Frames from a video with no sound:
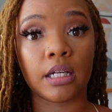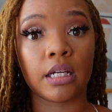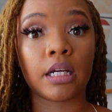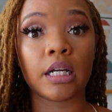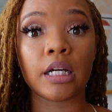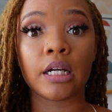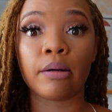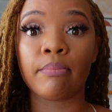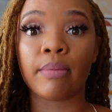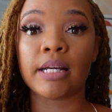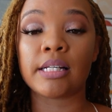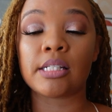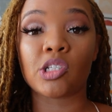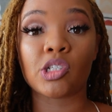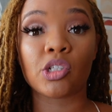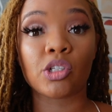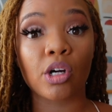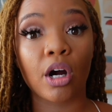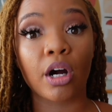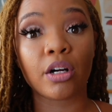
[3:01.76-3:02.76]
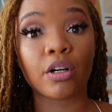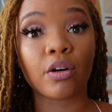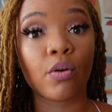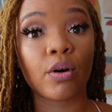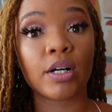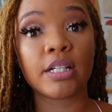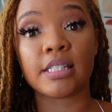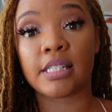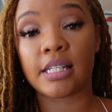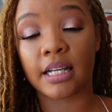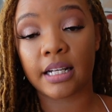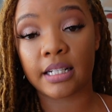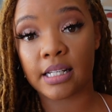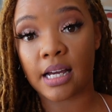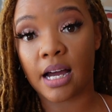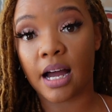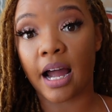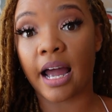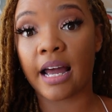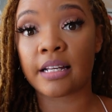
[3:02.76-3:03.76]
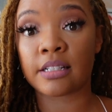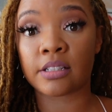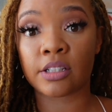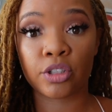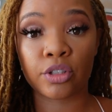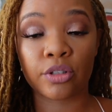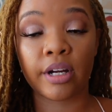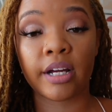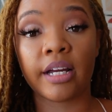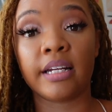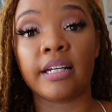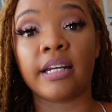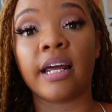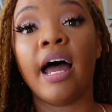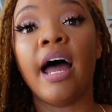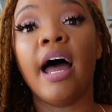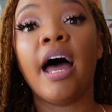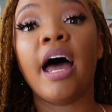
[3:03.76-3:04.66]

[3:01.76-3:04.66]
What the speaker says: hear may start on TikTok as a trend